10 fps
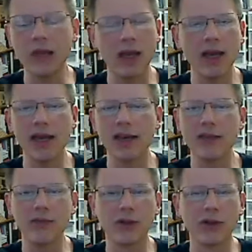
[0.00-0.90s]
And
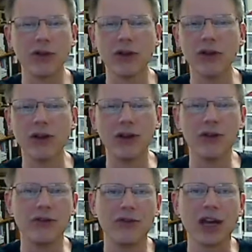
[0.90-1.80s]
if
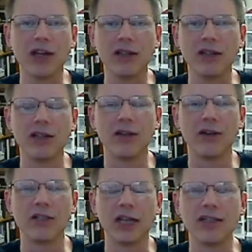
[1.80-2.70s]
you've got, you know,
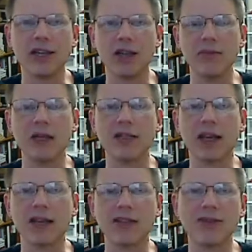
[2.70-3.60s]
it takes 10
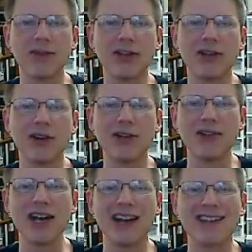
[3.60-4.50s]
milliseconds to read all your
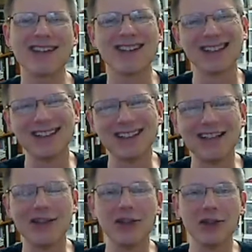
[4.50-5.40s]
jacks, yeah,
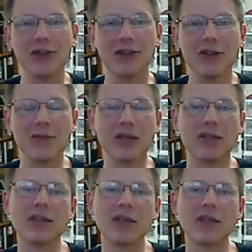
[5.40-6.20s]
you're going to miss